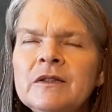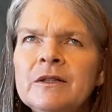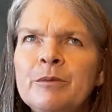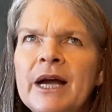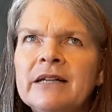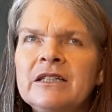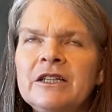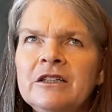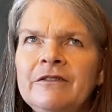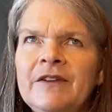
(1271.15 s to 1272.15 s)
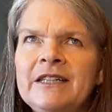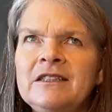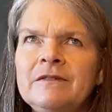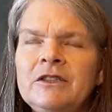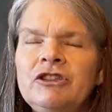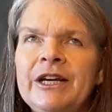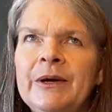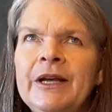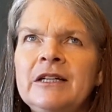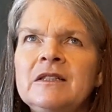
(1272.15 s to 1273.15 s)
The practical advice of the
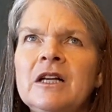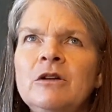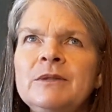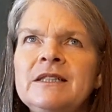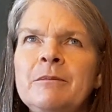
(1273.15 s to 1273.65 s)
Chariot is always